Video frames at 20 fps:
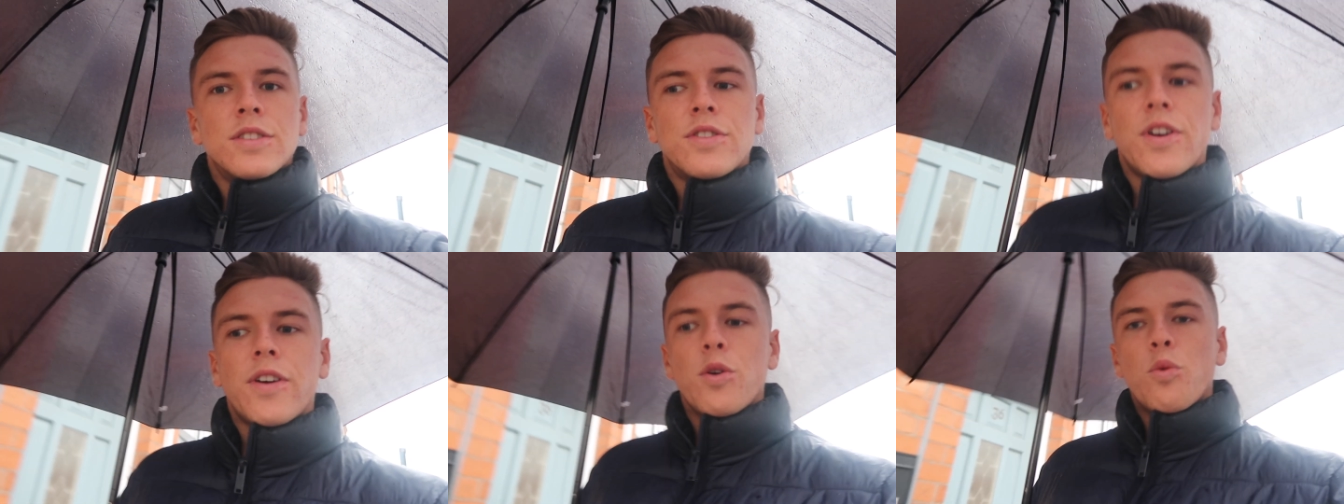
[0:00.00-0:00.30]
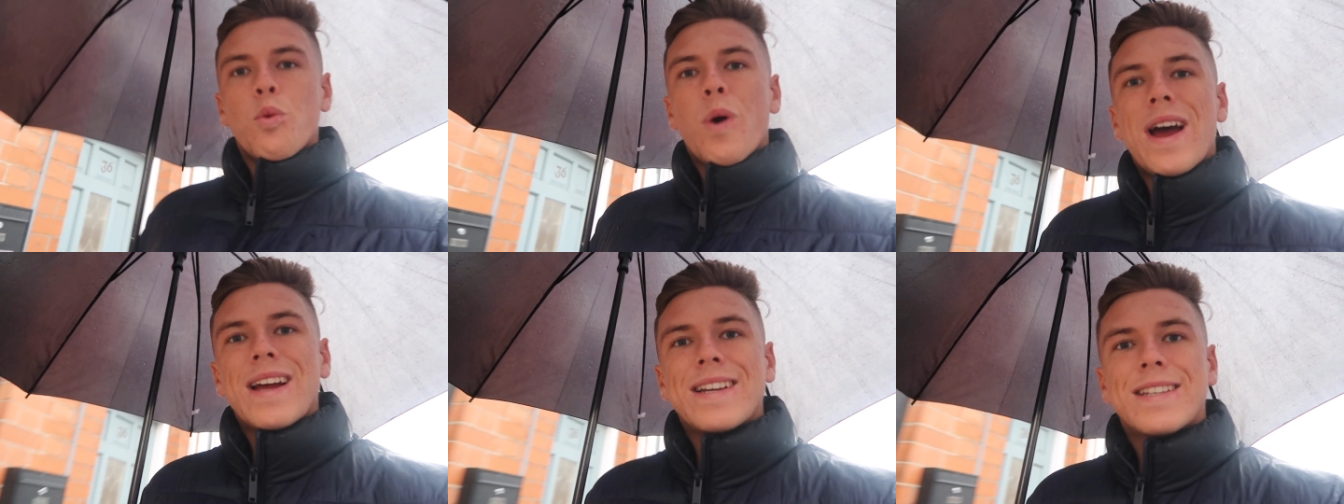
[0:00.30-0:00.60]
very
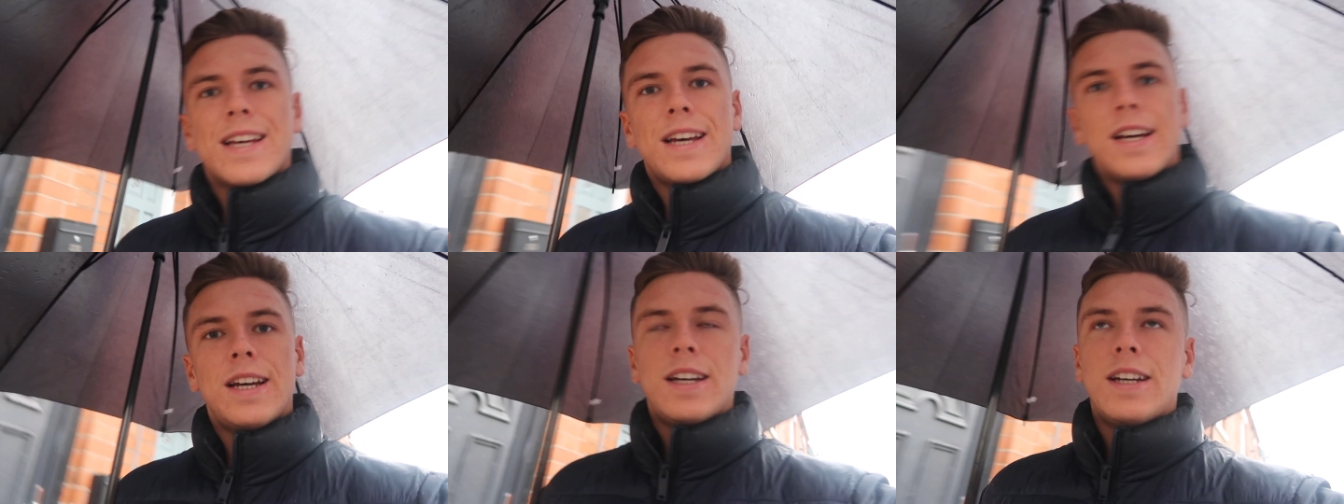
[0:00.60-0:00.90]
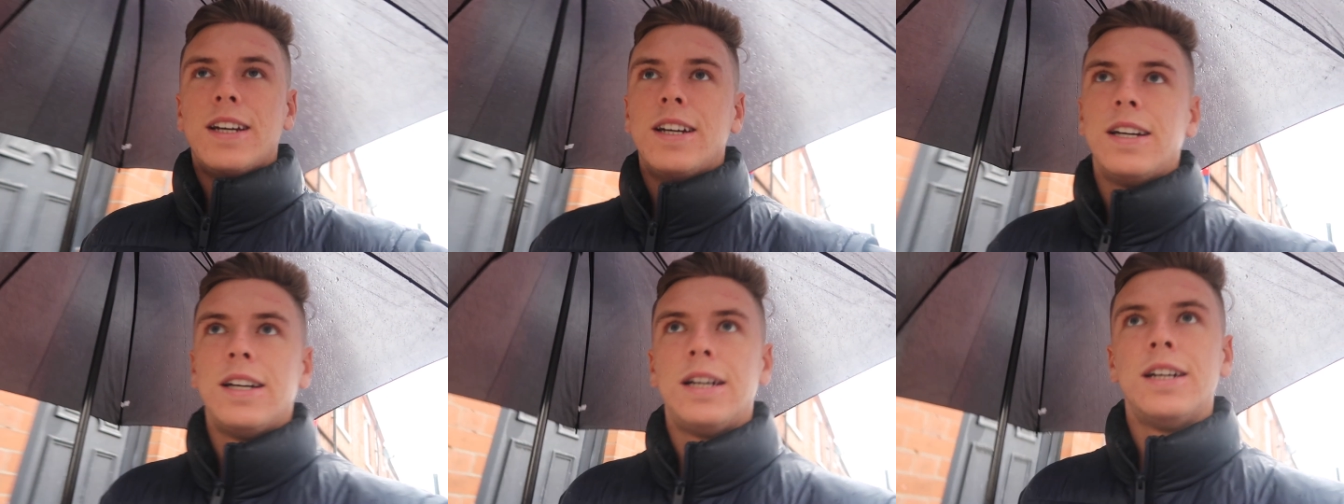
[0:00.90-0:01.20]
wet.
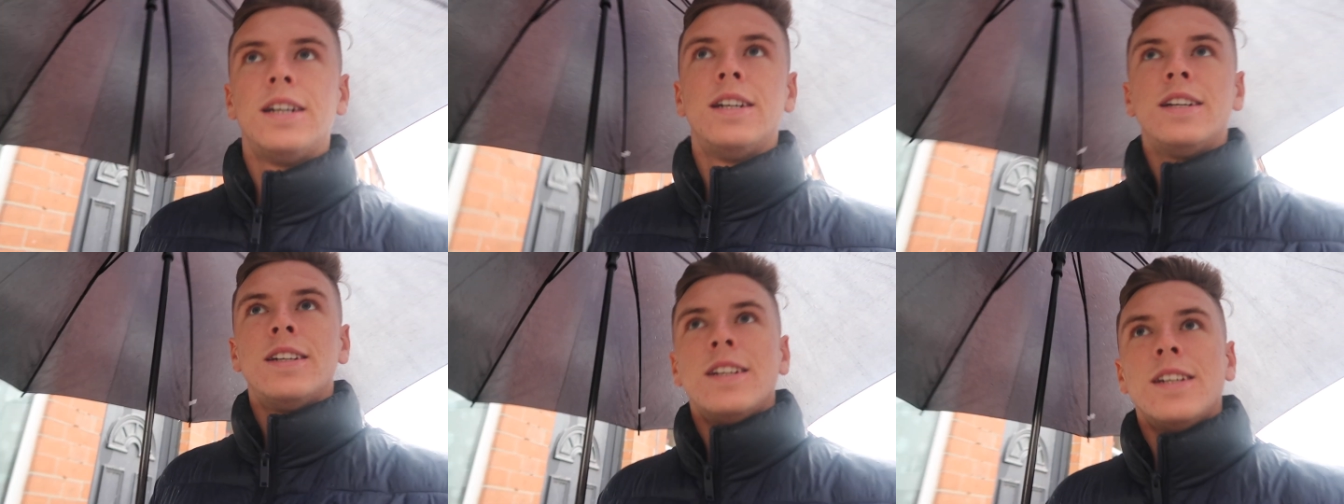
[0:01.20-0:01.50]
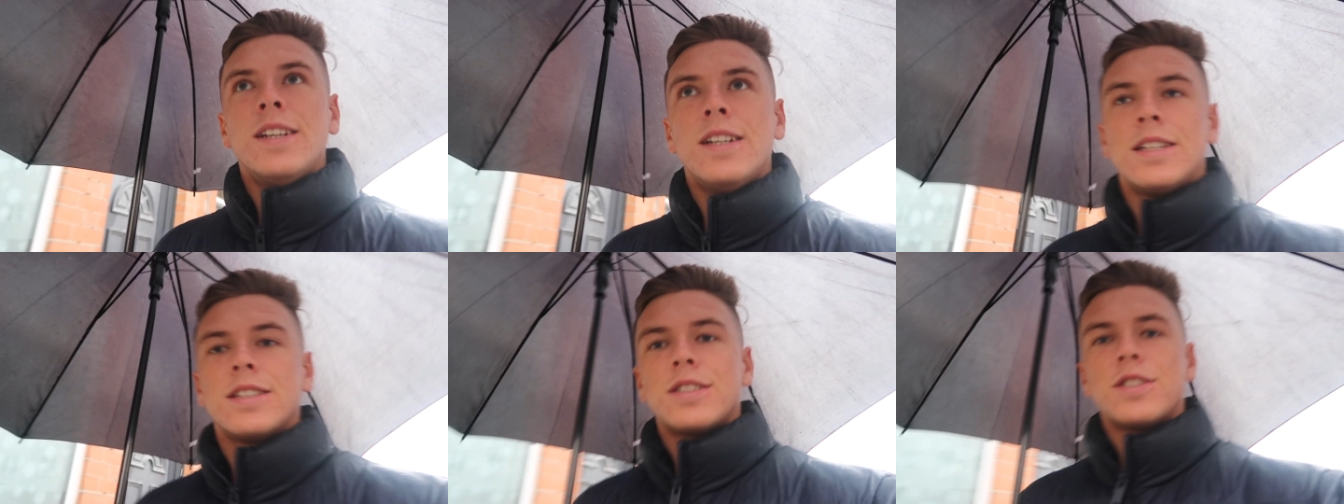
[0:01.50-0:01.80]

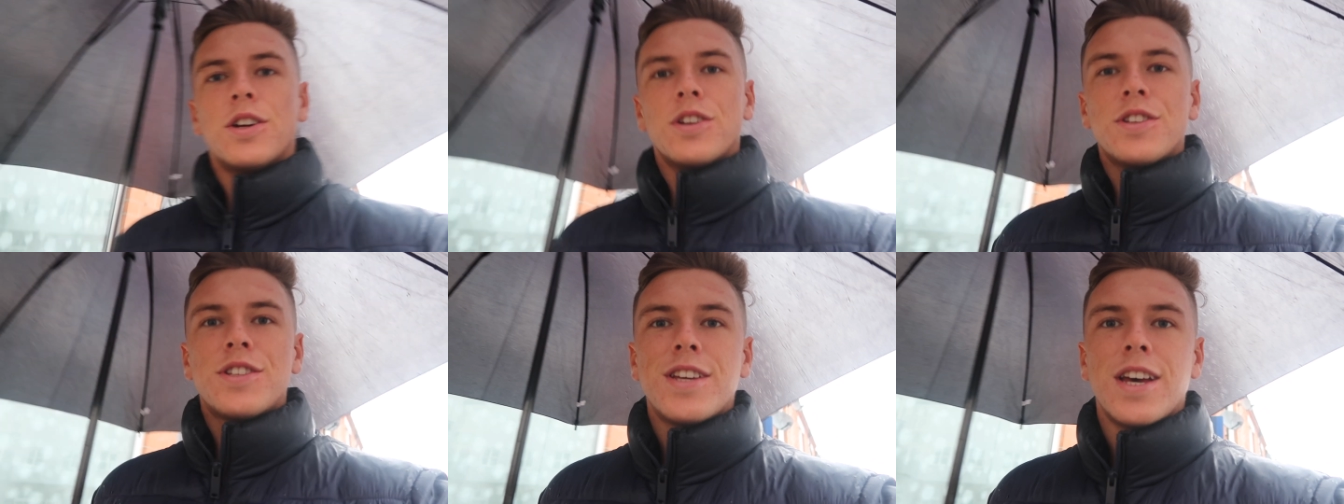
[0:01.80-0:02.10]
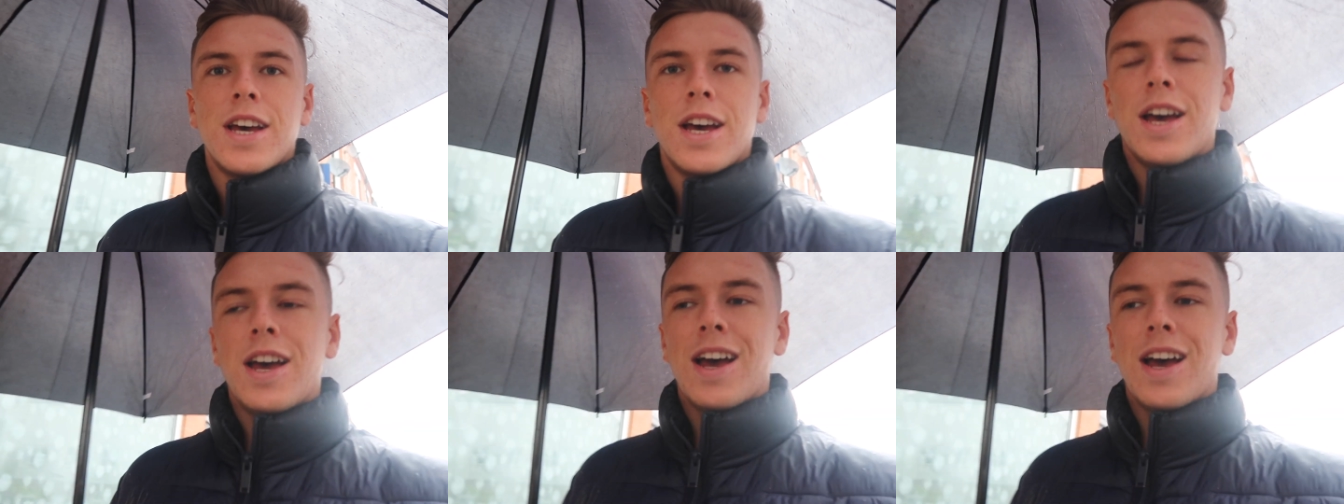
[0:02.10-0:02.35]
It's not